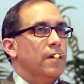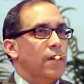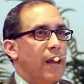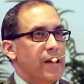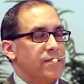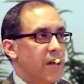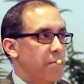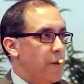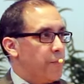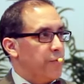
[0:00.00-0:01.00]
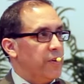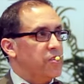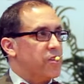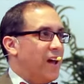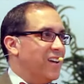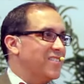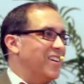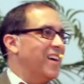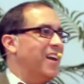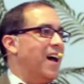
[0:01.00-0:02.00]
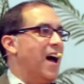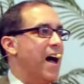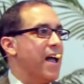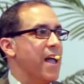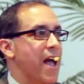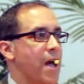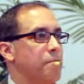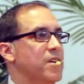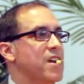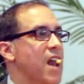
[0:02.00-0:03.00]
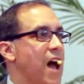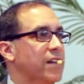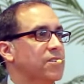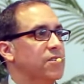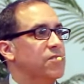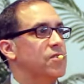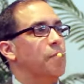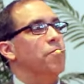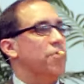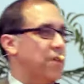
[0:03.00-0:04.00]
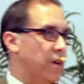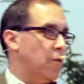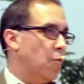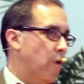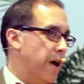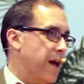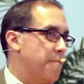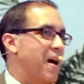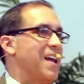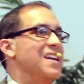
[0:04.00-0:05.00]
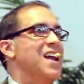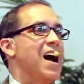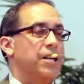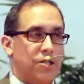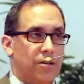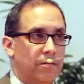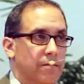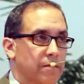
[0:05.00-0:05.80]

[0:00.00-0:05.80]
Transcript: the last time I preached, I said, I am not something. What am I not?